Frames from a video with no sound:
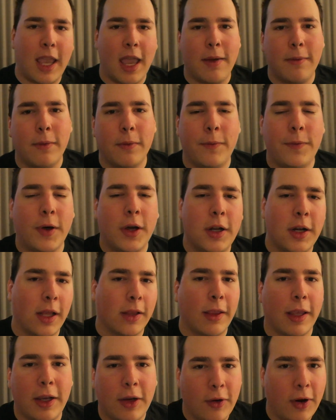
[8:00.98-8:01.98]
having fun. I
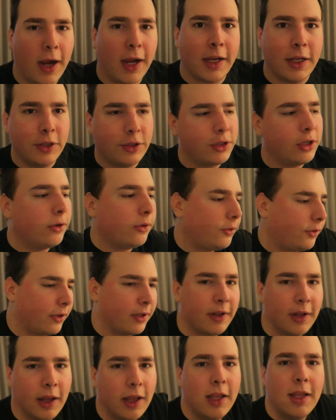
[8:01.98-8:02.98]
like cracking jokes,
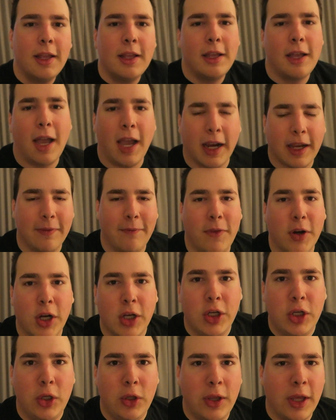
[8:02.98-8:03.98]
and I can
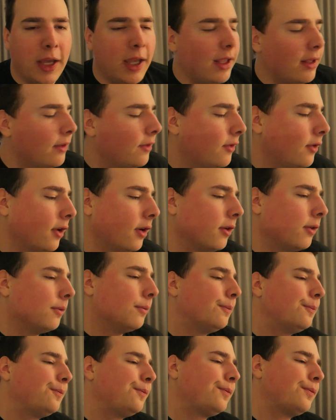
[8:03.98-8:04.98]
fucking do that.
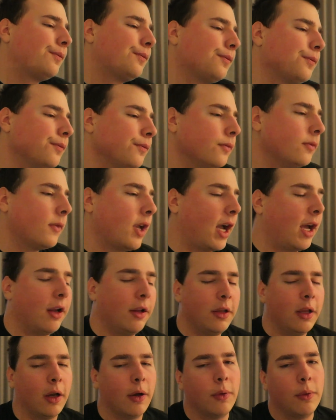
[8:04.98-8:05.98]
So I
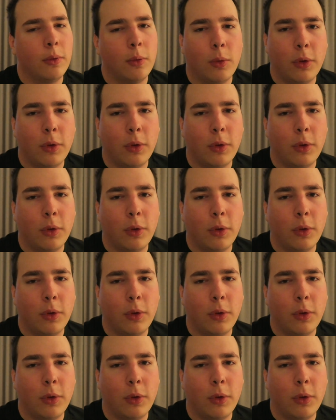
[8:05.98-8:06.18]
don't know.